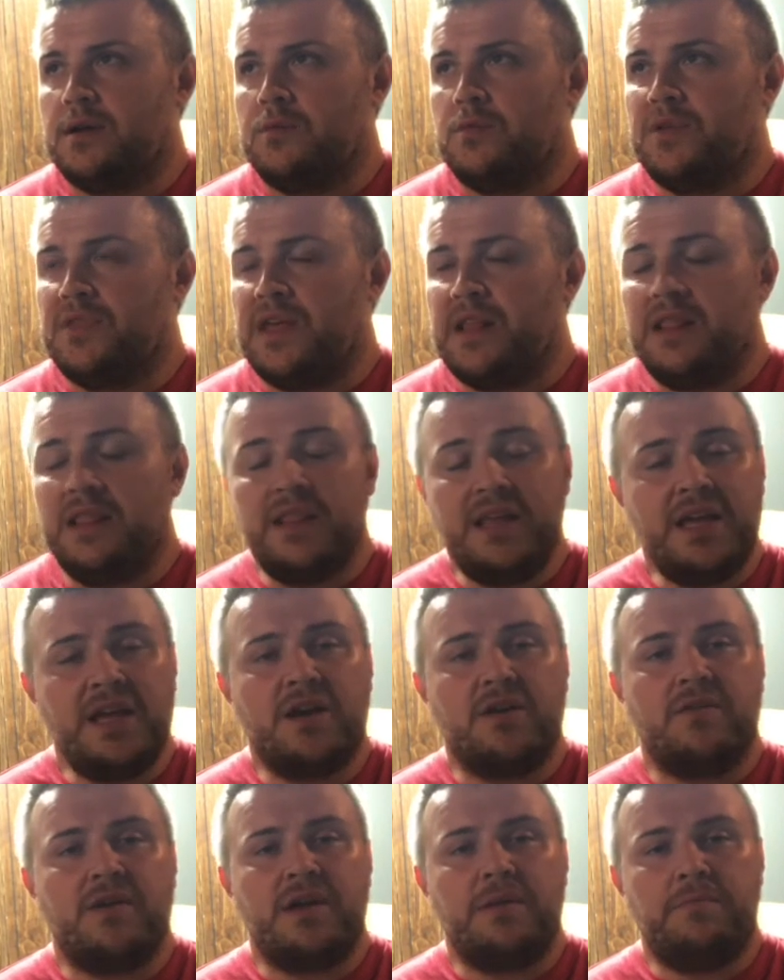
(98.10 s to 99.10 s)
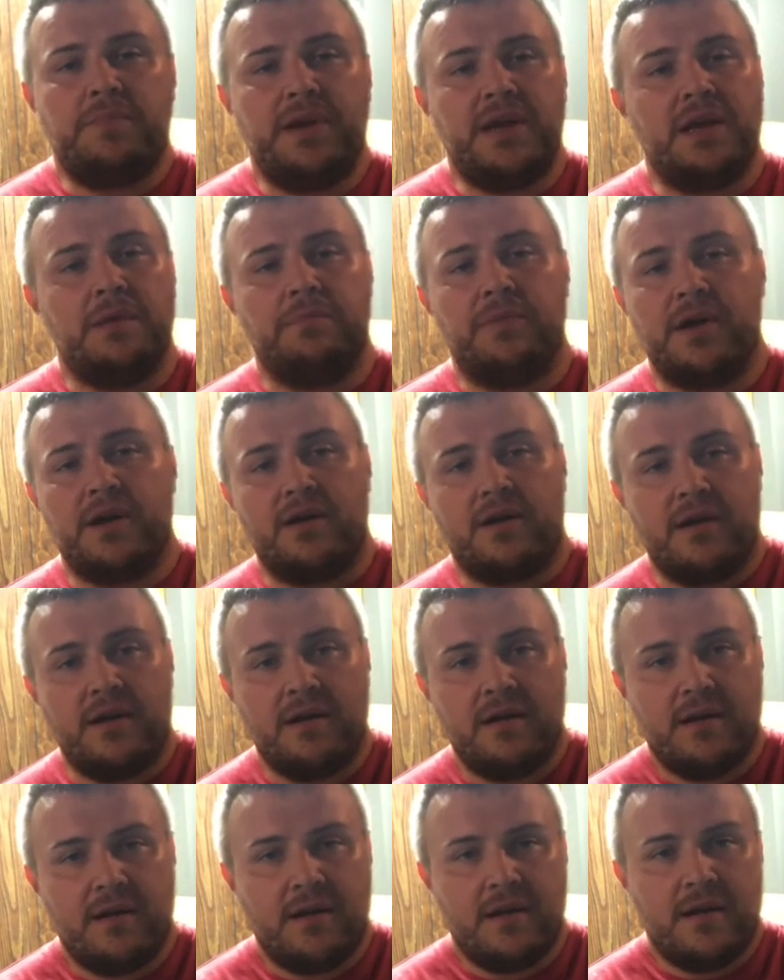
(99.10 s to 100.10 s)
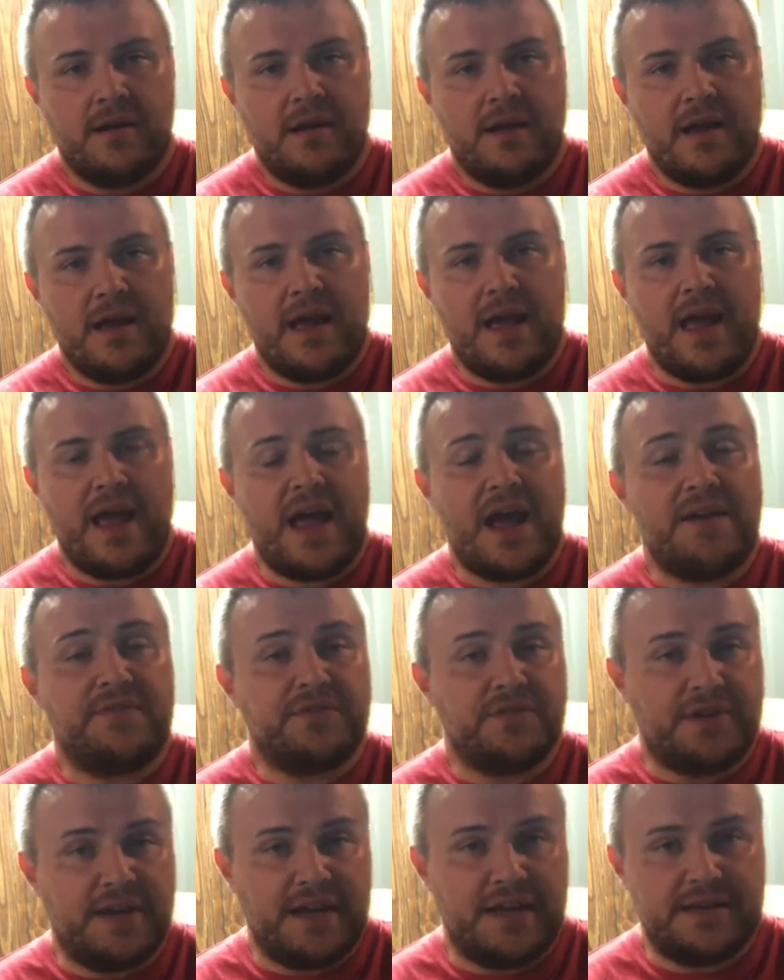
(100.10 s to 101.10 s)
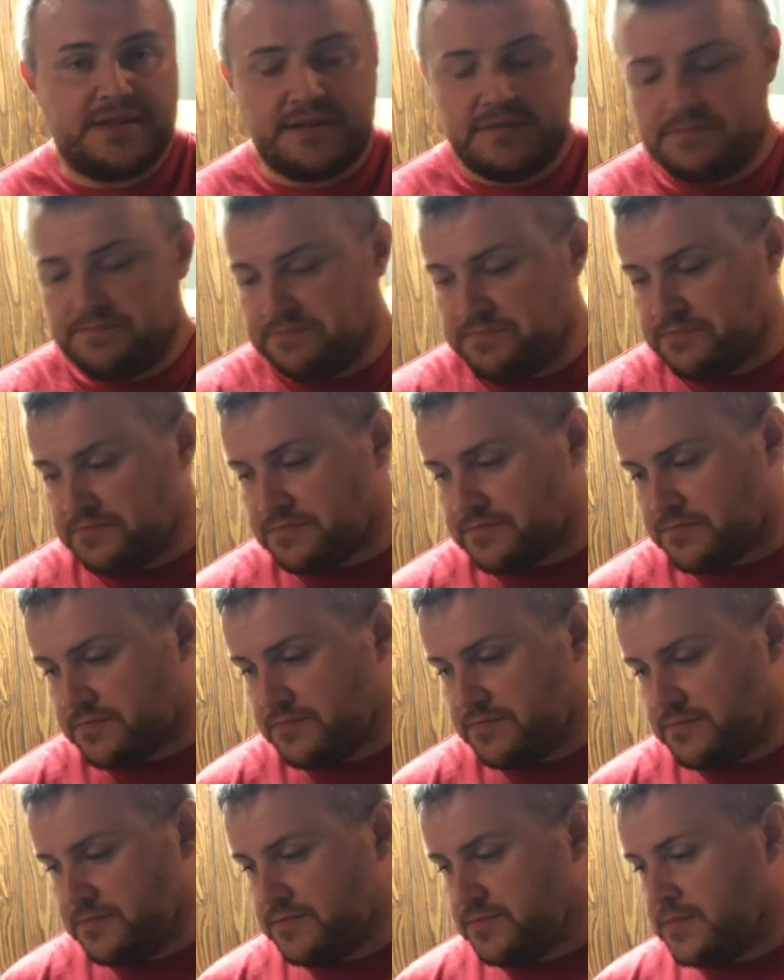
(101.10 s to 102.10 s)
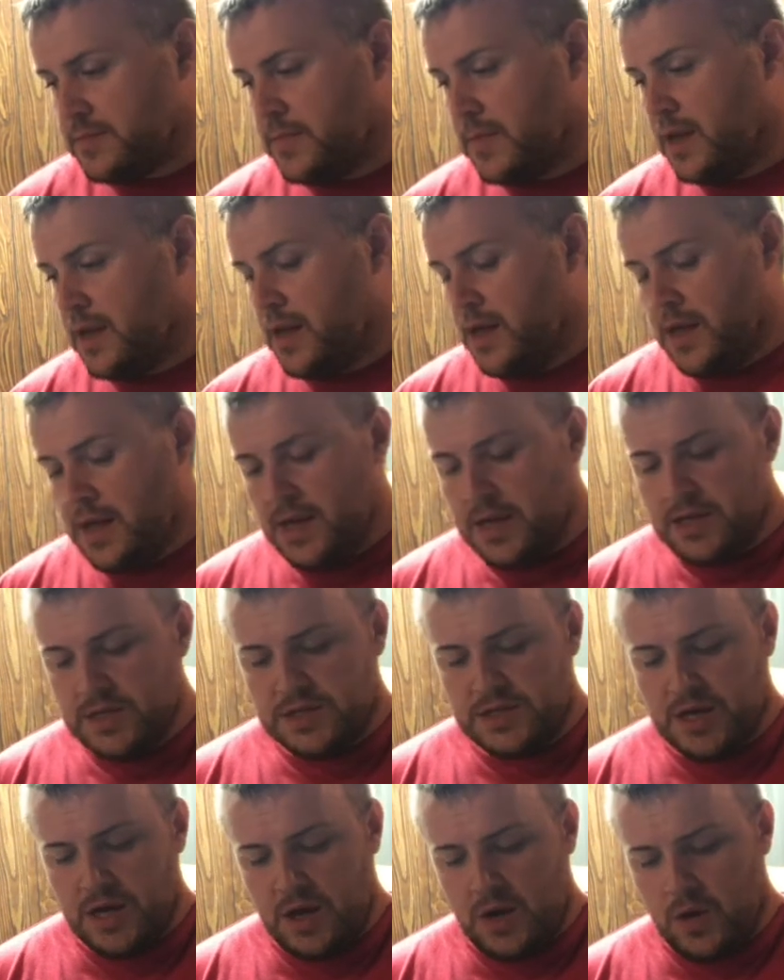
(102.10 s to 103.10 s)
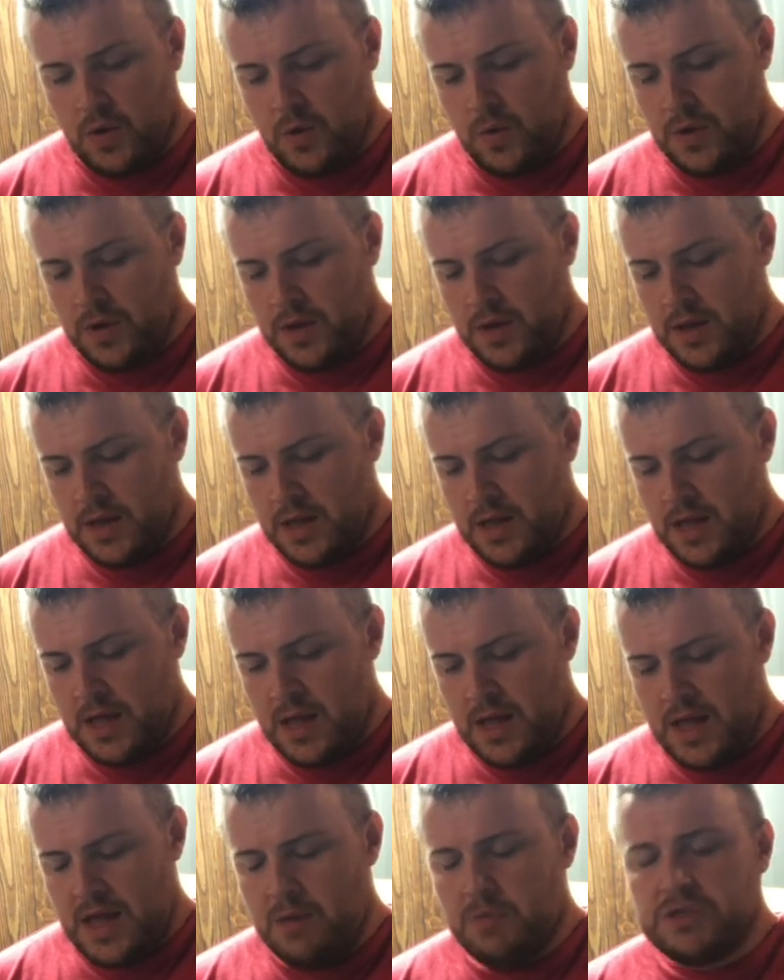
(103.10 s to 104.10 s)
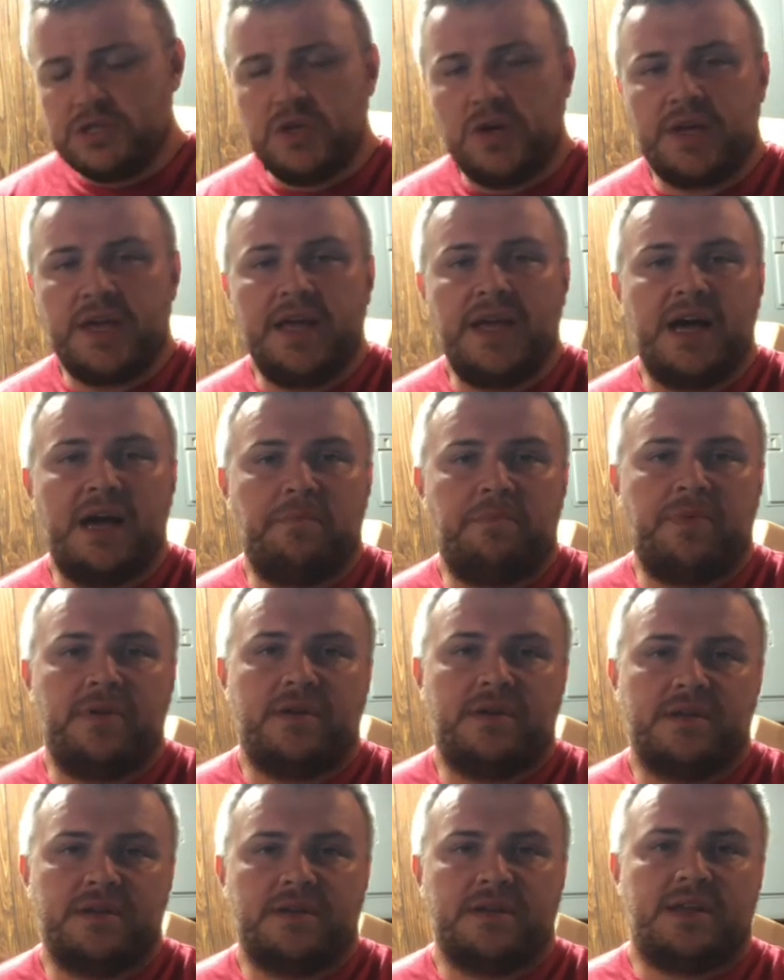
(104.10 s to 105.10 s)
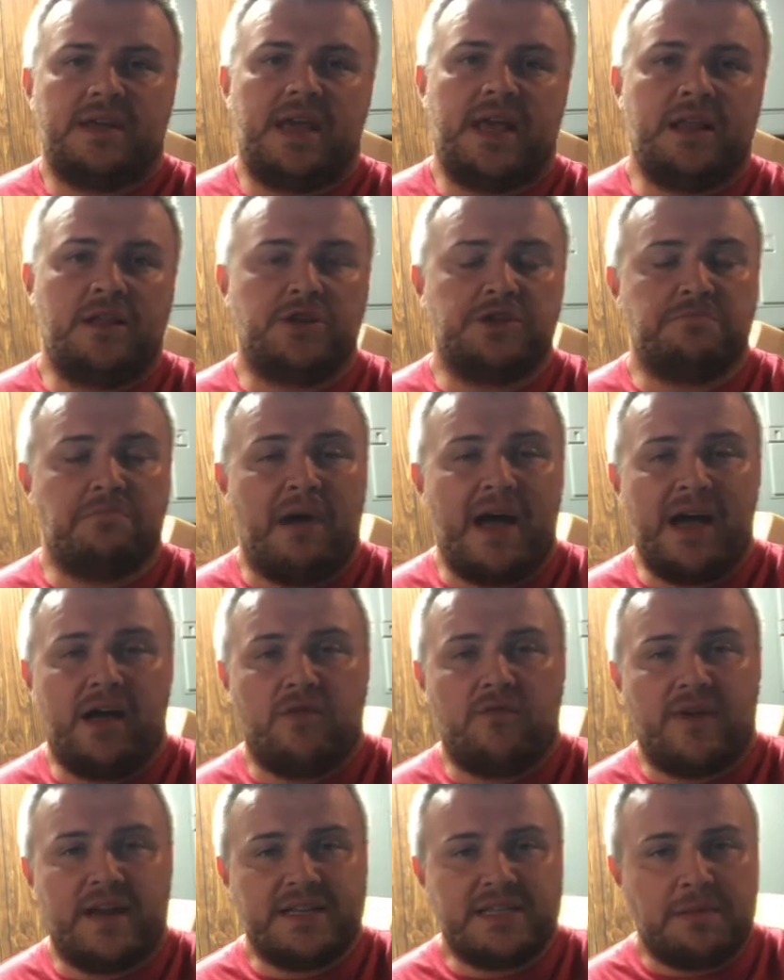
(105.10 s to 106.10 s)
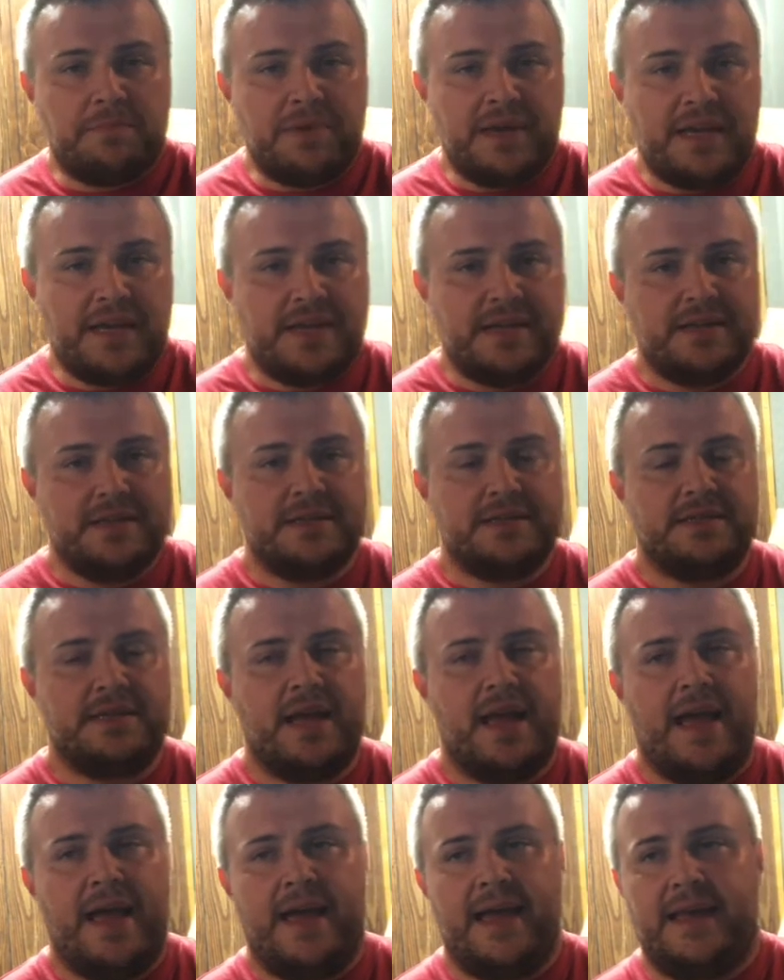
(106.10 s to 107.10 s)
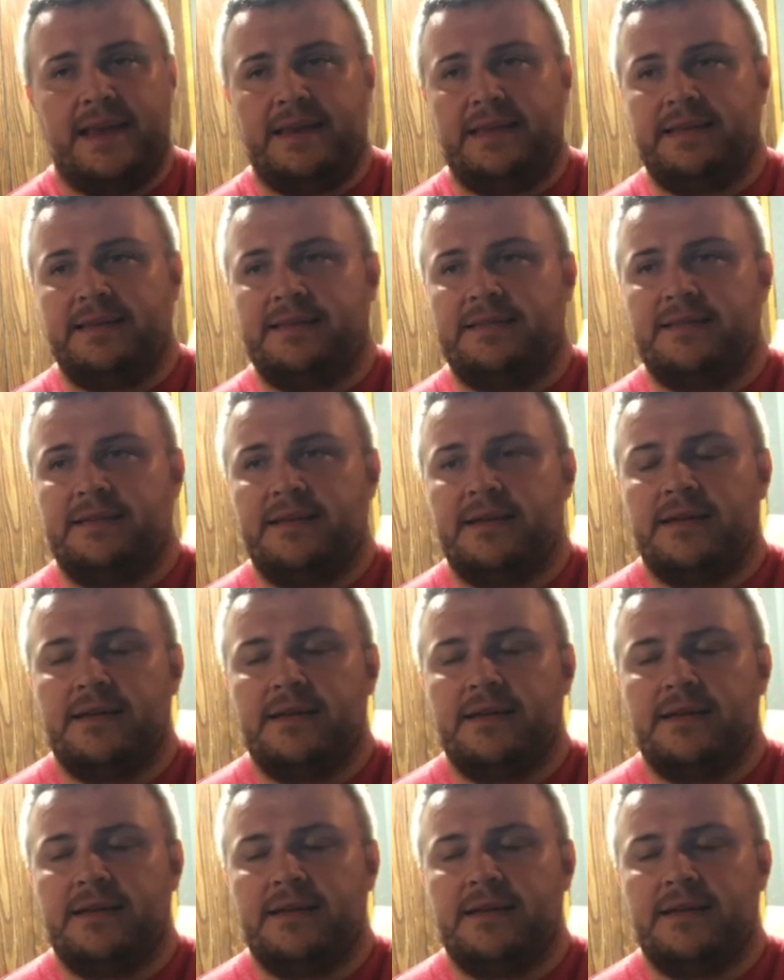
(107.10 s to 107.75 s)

lingering peanut butter aftertaste. So I was looking up English mild recipes, and